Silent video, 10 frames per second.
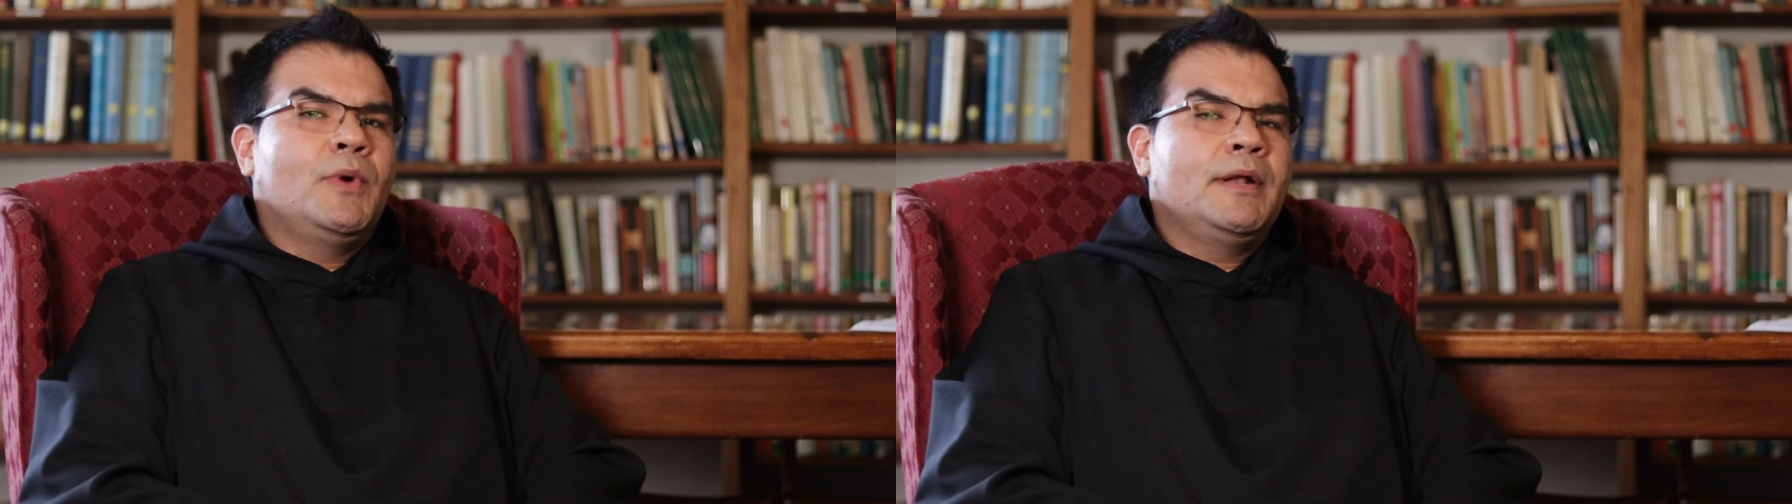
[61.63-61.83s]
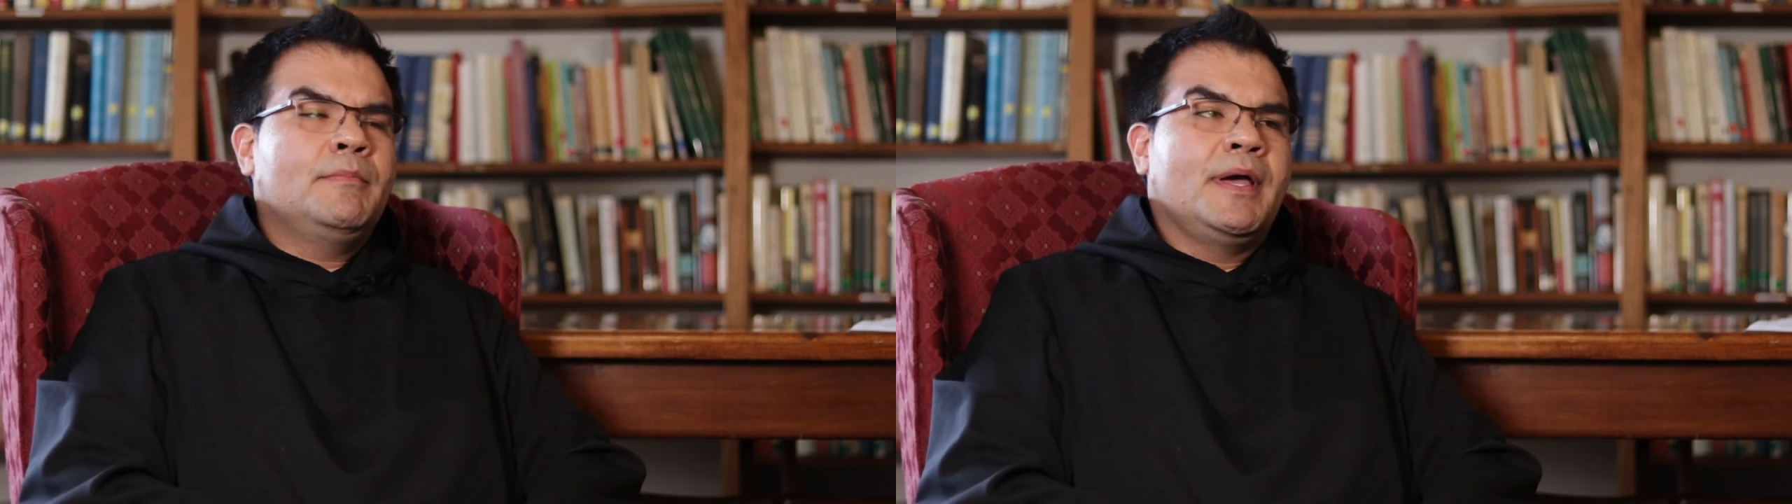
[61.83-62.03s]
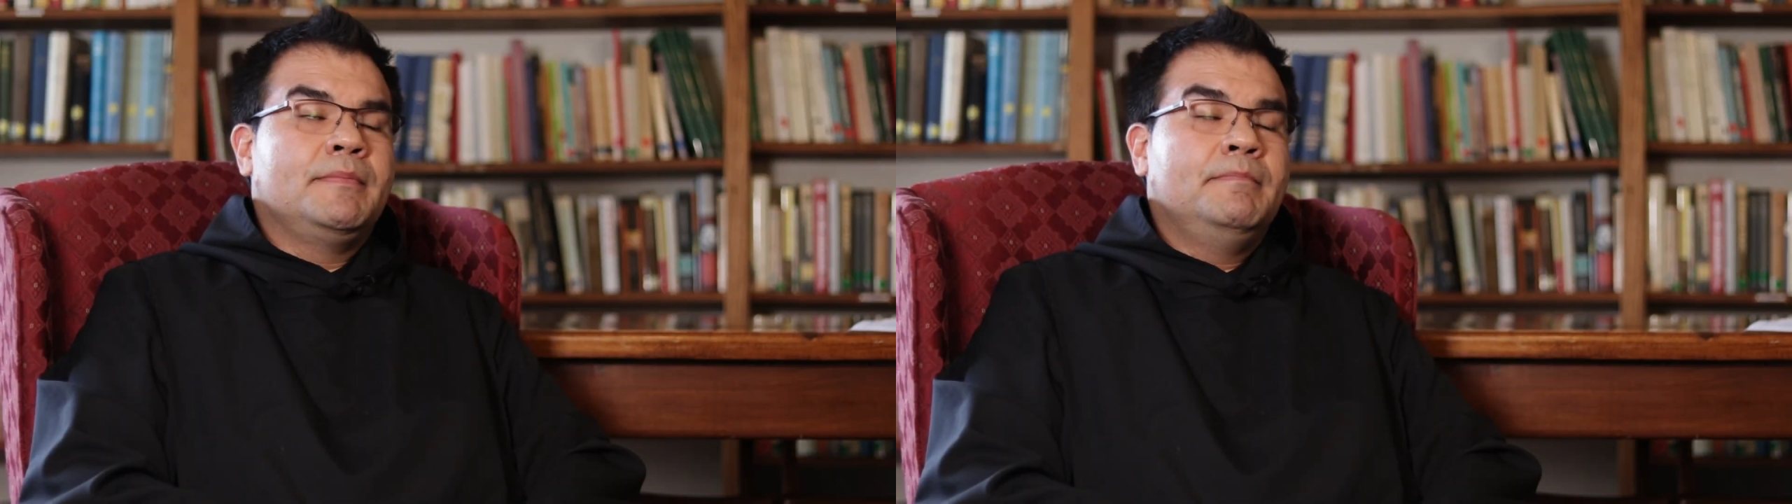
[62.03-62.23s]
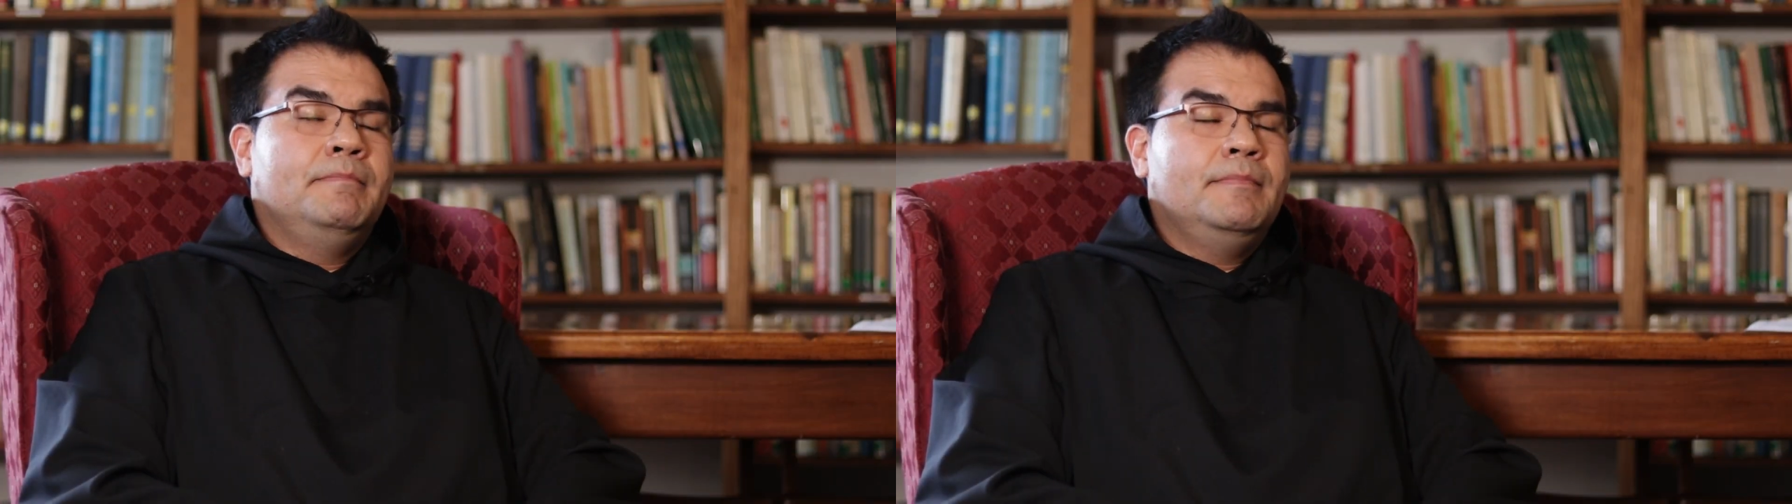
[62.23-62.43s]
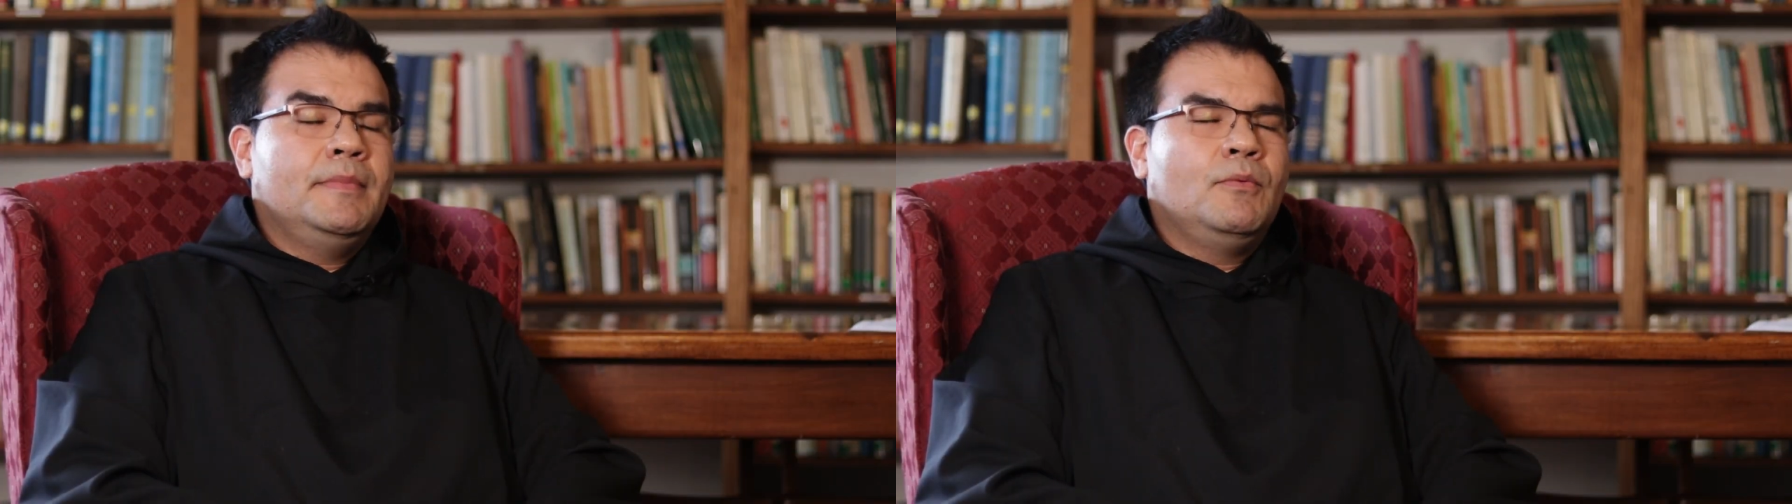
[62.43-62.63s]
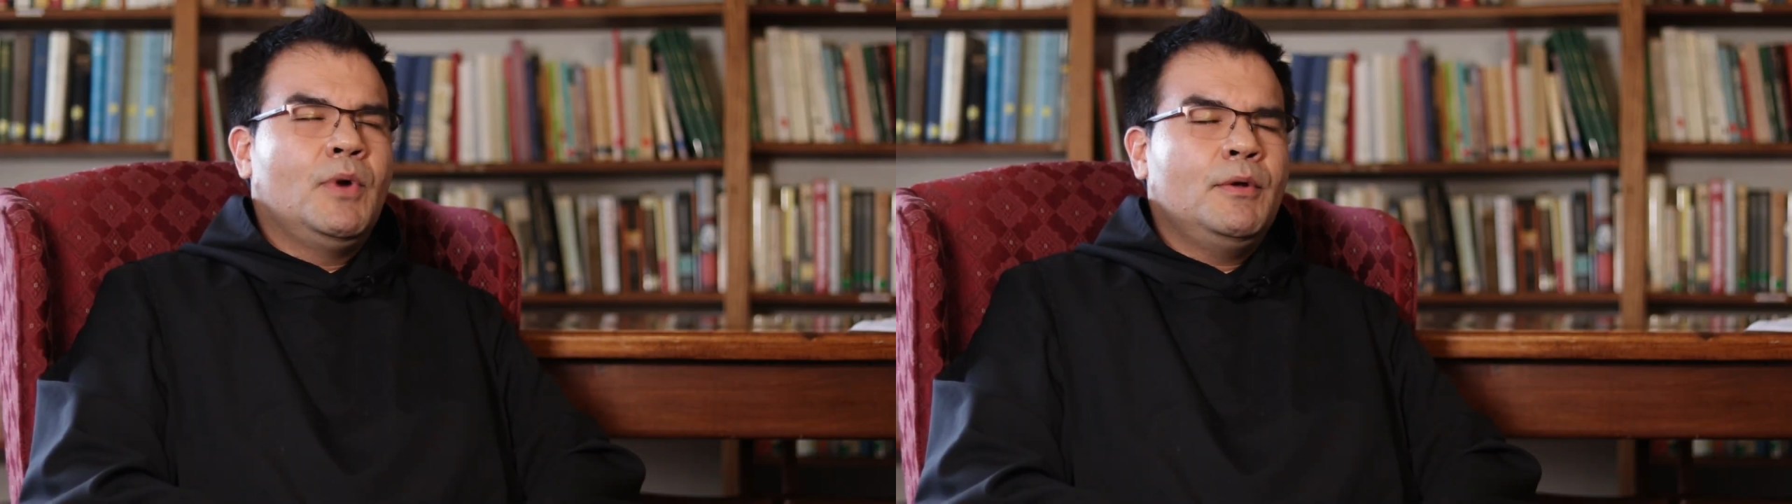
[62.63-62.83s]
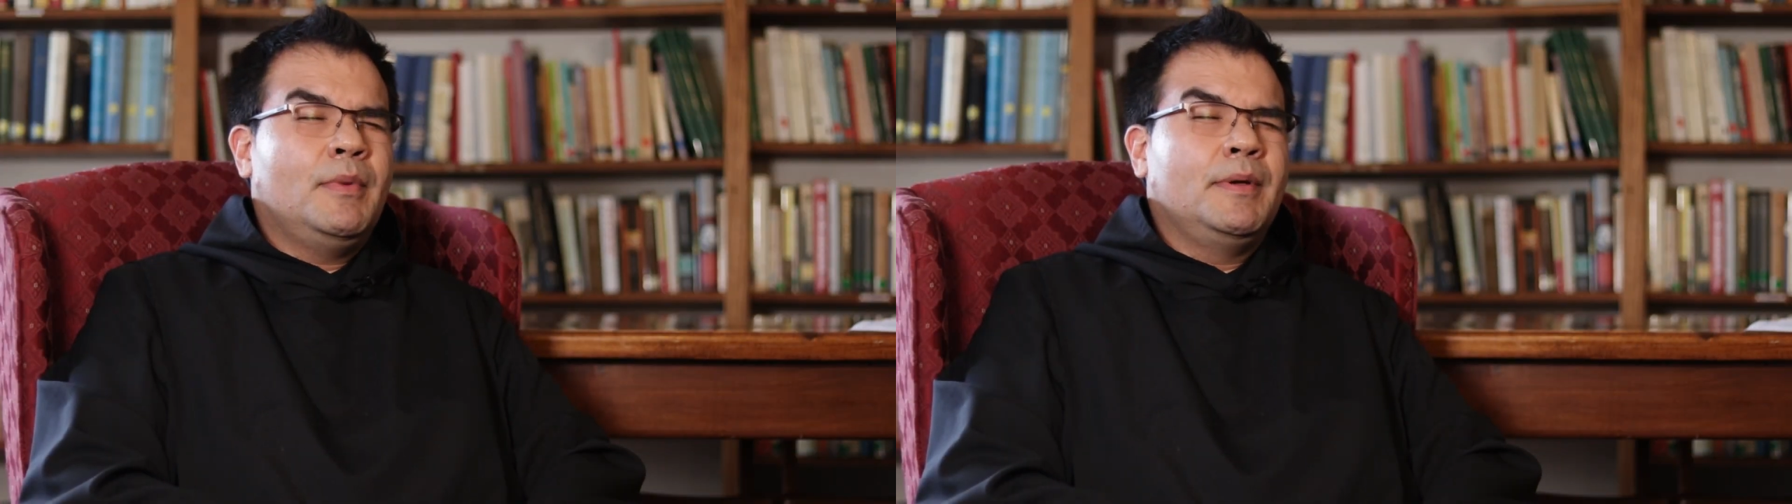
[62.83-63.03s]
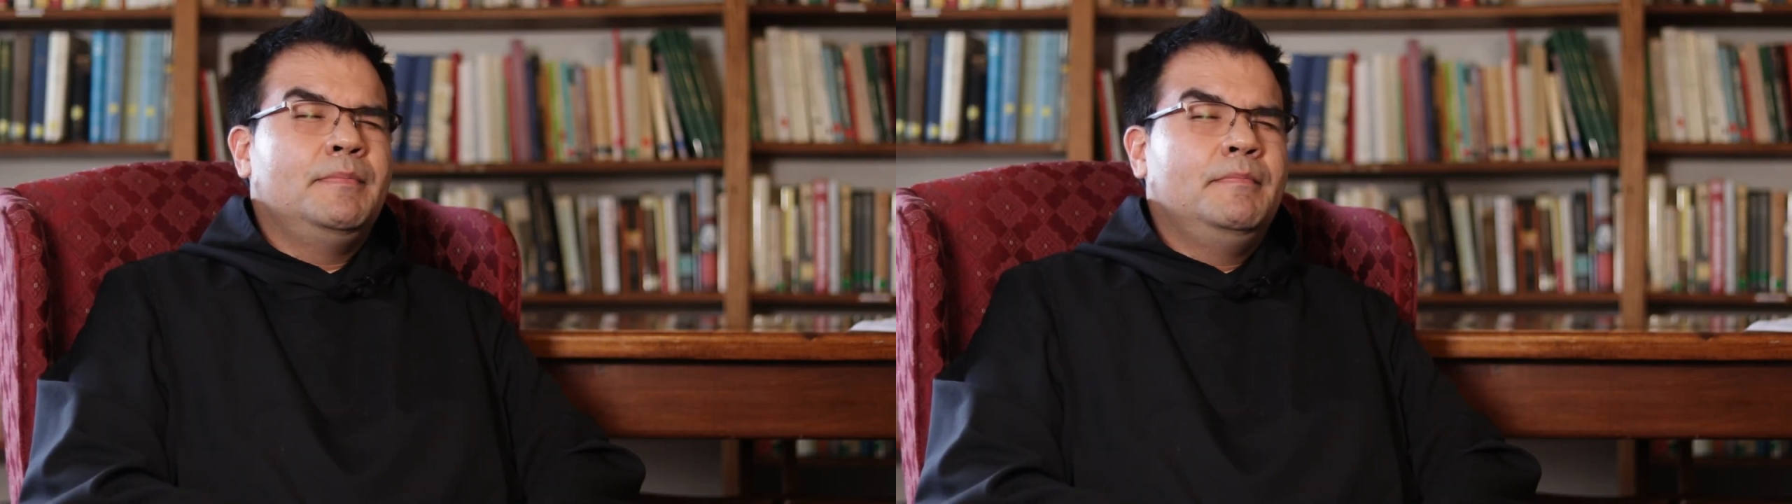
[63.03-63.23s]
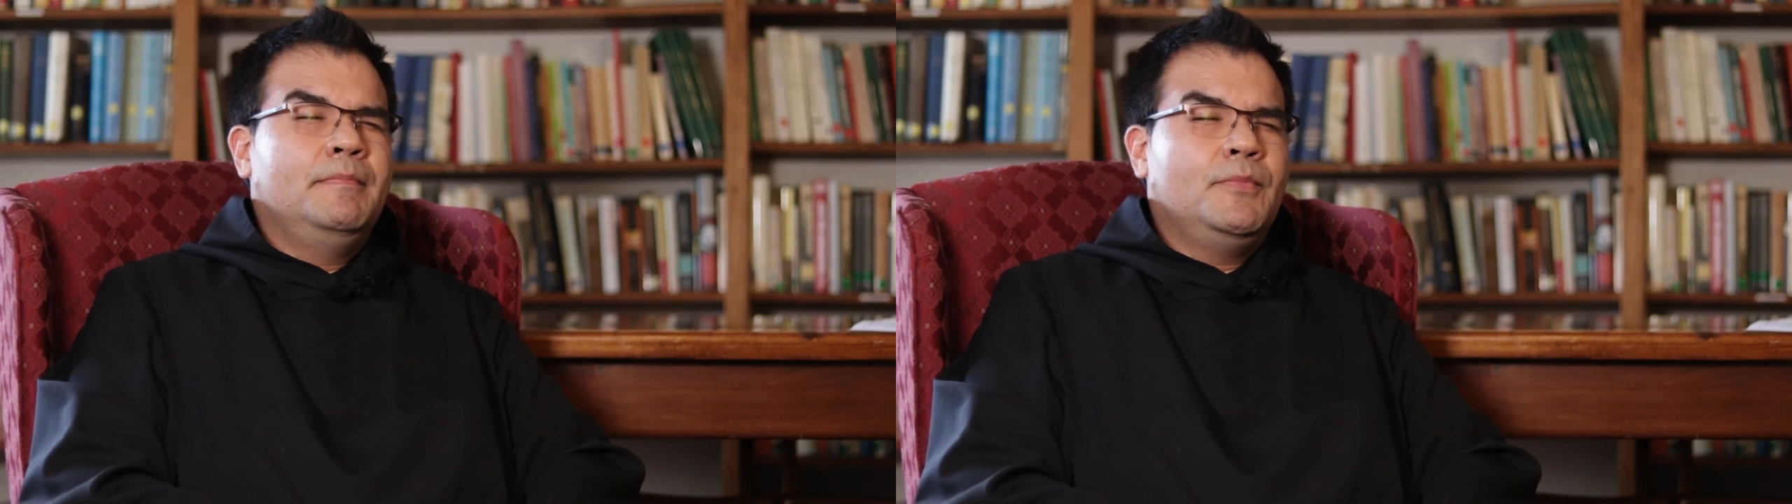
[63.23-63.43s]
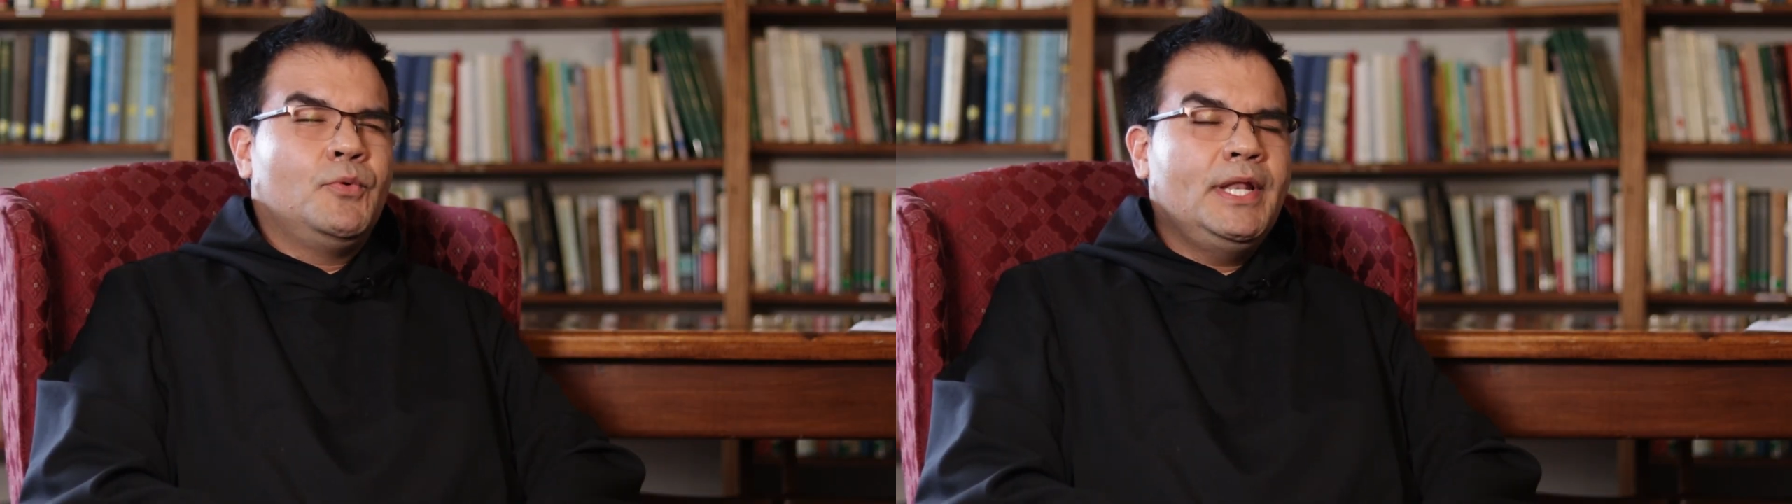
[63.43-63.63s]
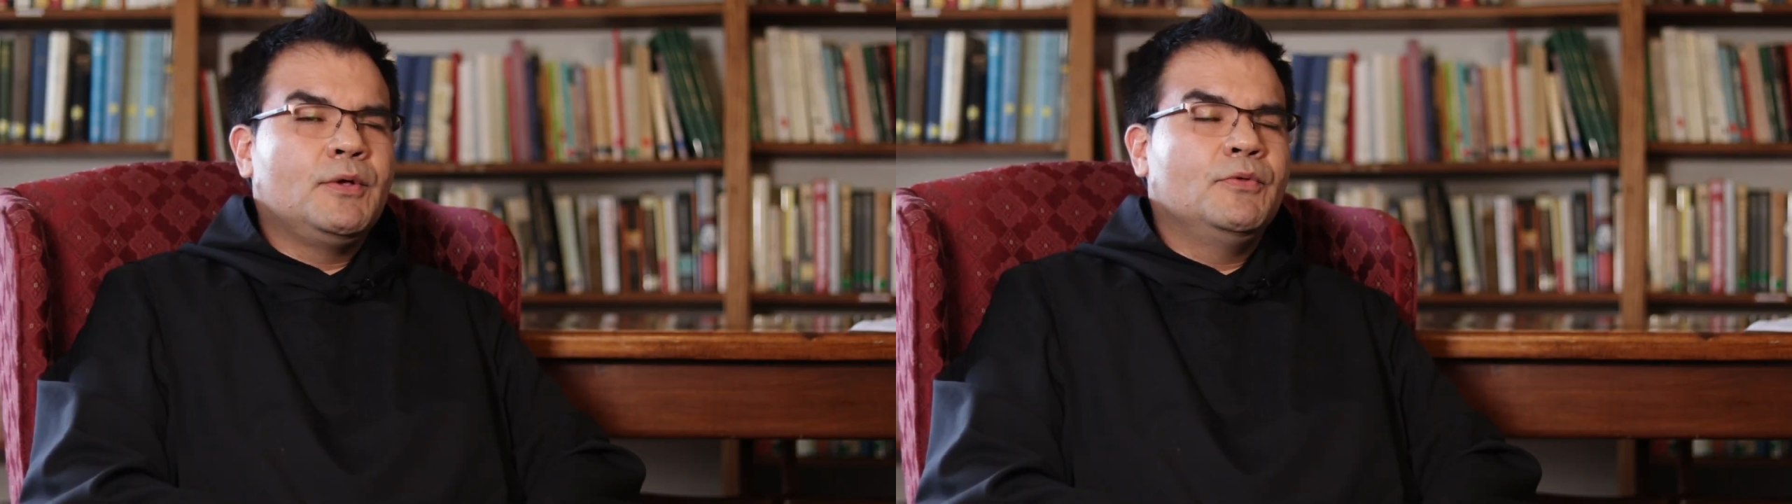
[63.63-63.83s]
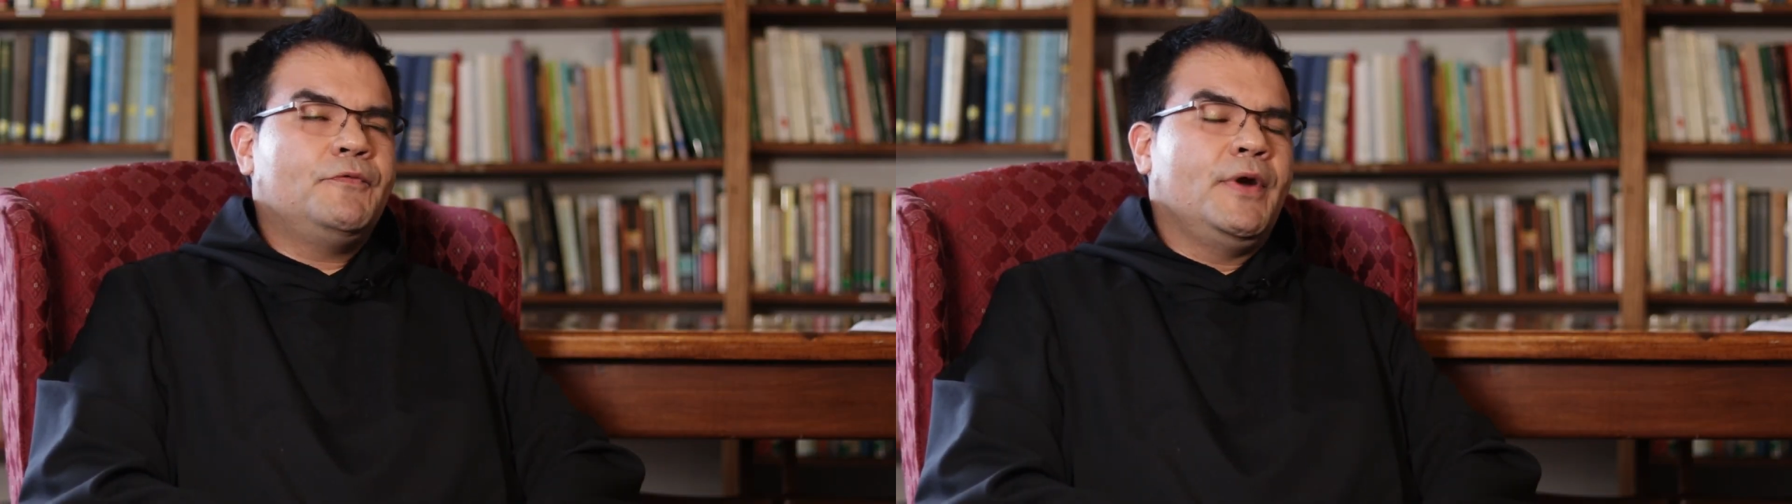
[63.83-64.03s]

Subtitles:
one of my really good